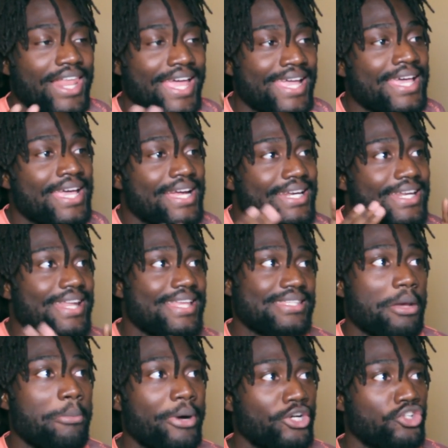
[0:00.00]
Like, it's
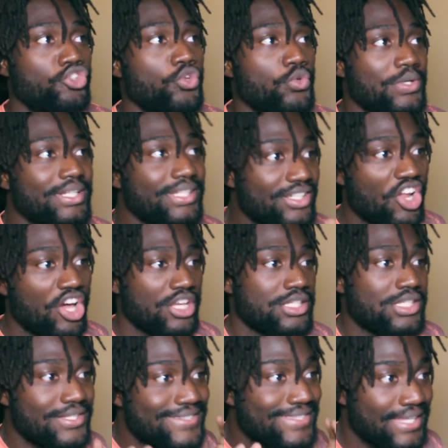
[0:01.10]
about doing
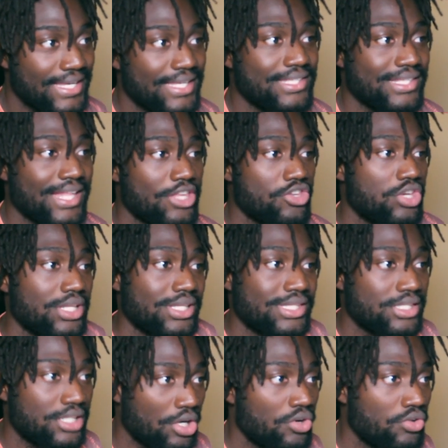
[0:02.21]
nasty things. Like, you can
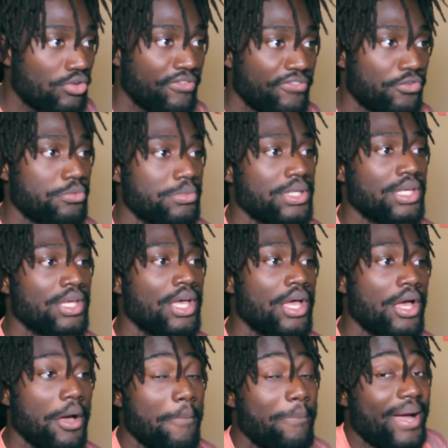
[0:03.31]
tell, you feel me?
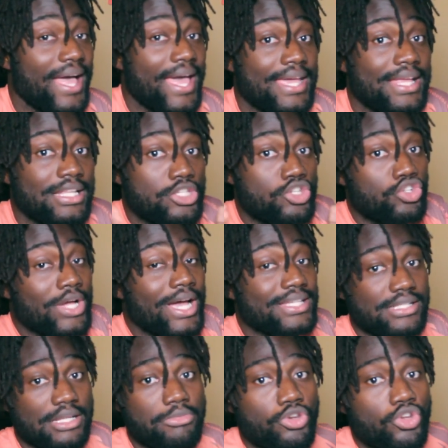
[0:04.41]
But hey, you
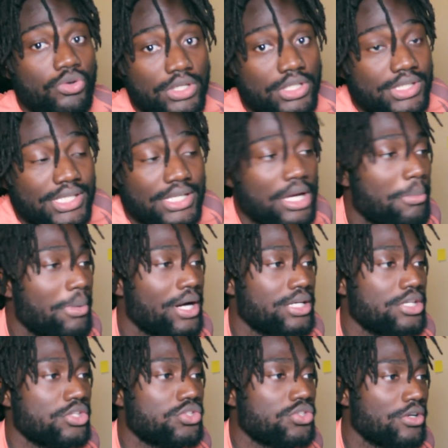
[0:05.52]
guys, let me know what you think about
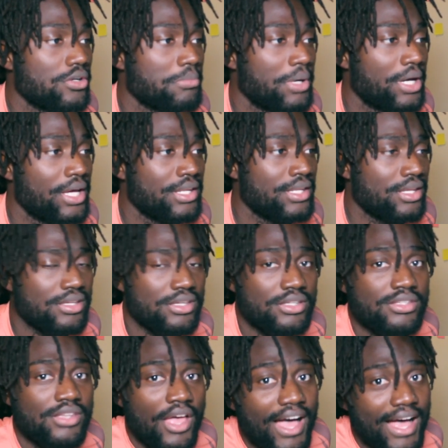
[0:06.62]
this song, man. It
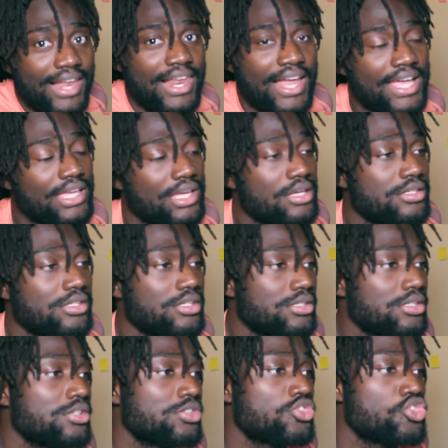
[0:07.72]
is, I like
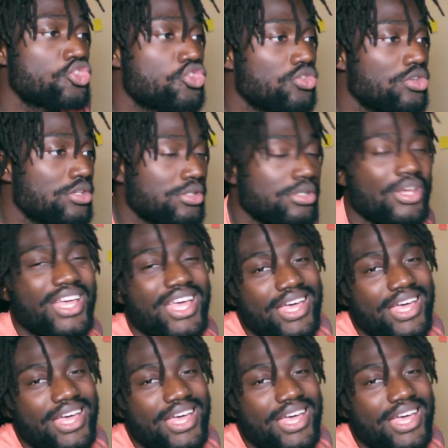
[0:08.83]
it.